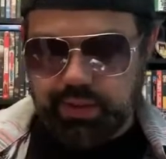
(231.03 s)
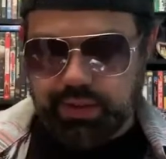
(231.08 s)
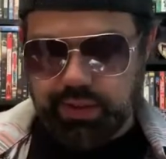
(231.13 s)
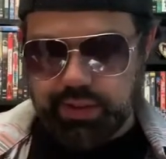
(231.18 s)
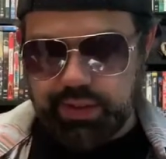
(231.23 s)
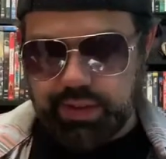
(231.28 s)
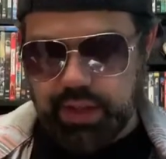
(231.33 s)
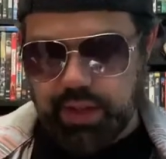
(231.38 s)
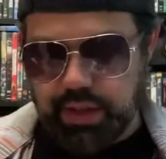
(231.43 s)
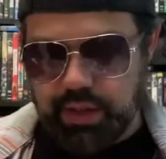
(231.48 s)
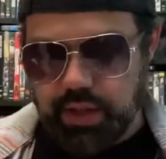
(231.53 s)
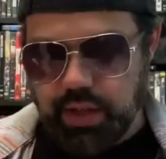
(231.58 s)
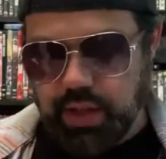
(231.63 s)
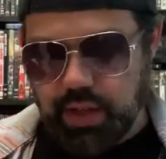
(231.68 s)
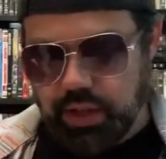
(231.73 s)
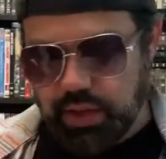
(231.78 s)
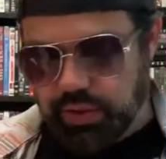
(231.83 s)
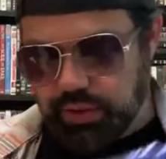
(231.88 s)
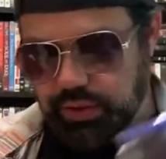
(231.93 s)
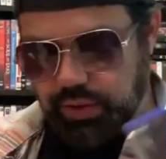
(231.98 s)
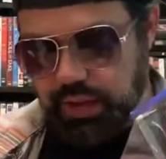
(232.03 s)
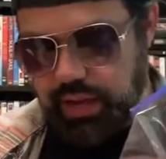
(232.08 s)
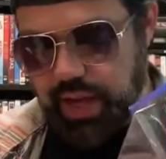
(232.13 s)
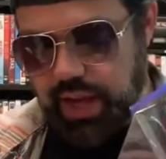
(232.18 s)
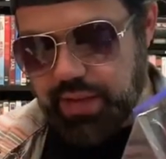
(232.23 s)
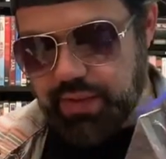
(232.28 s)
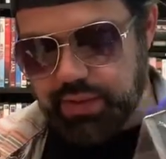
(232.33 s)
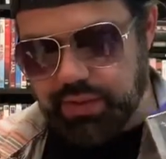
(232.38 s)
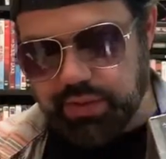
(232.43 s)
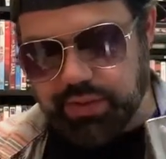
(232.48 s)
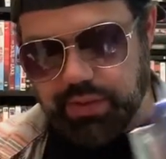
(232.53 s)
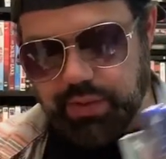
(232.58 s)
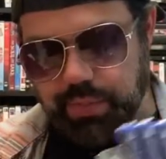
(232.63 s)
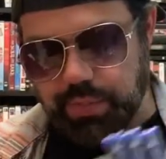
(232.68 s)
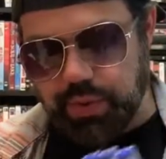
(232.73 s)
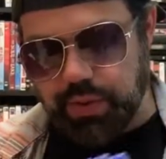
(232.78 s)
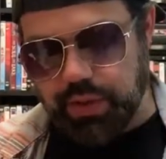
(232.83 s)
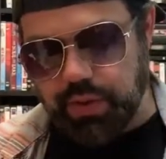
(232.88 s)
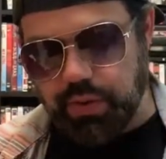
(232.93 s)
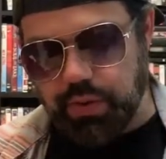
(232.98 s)
dig that. So yeah, this is a
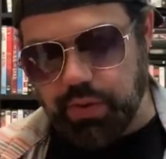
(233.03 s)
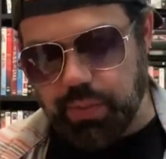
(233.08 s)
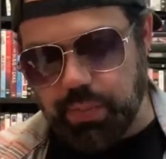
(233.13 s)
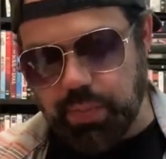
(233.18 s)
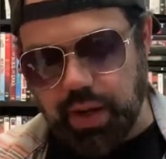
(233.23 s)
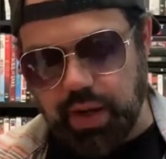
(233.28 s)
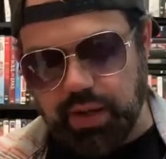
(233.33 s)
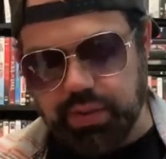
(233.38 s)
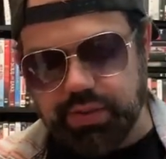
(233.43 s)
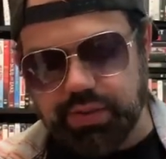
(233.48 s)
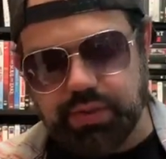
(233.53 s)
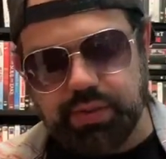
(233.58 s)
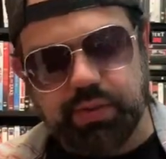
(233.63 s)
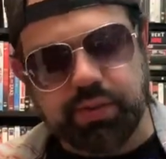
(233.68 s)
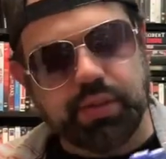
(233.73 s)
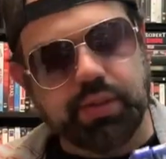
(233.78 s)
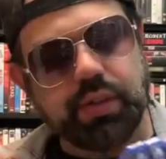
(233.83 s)
pretty cool box